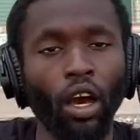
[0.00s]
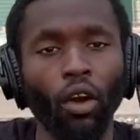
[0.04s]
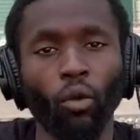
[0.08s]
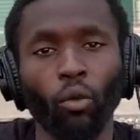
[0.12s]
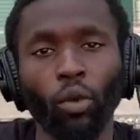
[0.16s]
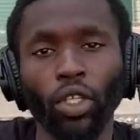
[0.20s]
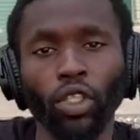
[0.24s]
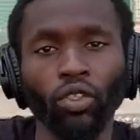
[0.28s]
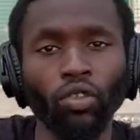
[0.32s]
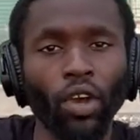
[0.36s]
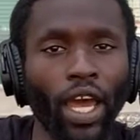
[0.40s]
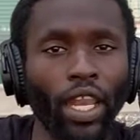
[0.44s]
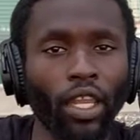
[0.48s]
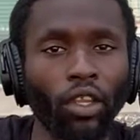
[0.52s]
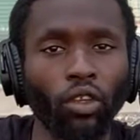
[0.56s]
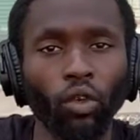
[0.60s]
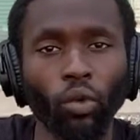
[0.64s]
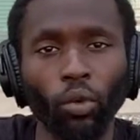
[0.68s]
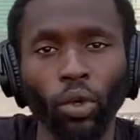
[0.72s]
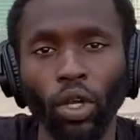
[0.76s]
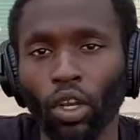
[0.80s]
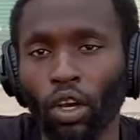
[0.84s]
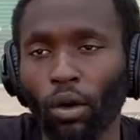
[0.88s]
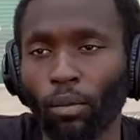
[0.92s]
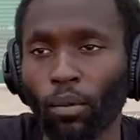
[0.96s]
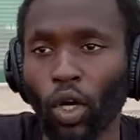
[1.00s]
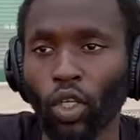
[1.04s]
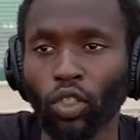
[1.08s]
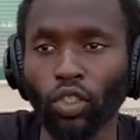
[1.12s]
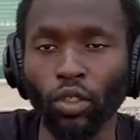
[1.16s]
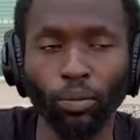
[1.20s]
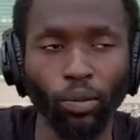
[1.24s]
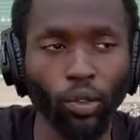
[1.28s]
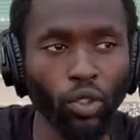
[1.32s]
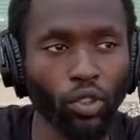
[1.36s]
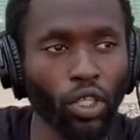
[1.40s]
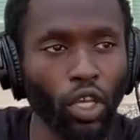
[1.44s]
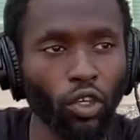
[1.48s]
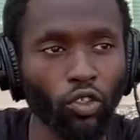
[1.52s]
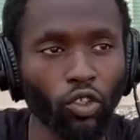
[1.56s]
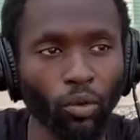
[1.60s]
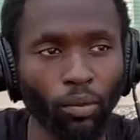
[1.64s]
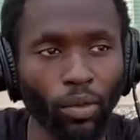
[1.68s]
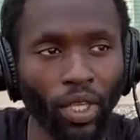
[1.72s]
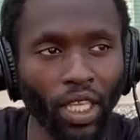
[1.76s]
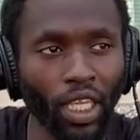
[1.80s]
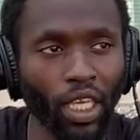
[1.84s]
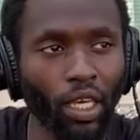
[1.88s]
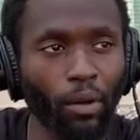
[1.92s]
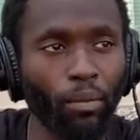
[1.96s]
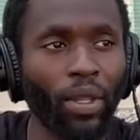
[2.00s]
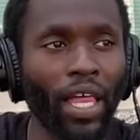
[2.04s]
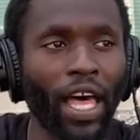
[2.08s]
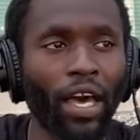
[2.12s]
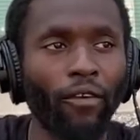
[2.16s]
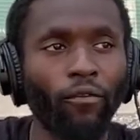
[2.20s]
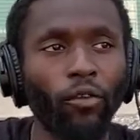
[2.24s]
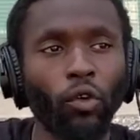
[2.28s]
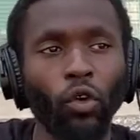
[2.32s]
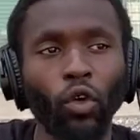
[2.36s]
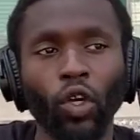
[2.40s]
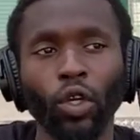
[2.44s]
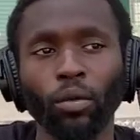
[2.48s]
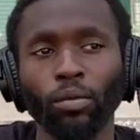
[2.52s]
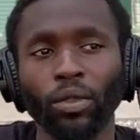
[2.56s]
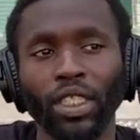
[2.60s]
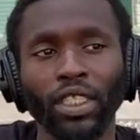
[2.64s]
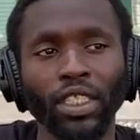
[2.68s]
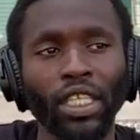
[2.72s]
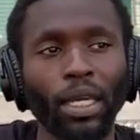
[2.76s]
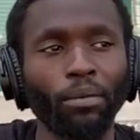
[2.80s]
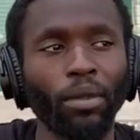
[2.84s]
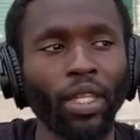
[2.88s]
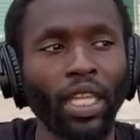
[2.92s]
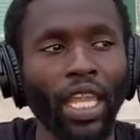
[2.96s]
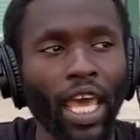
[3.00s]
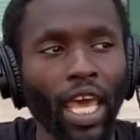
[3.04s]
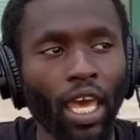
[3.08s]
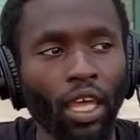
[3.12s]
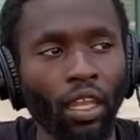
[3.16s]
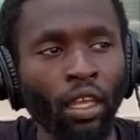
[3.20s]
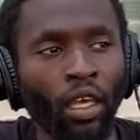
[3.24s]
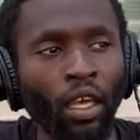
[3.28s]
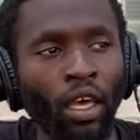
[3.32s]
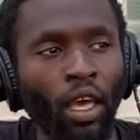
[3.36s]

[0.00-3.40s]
We're trying to do it on multiple social media platforms. It's something that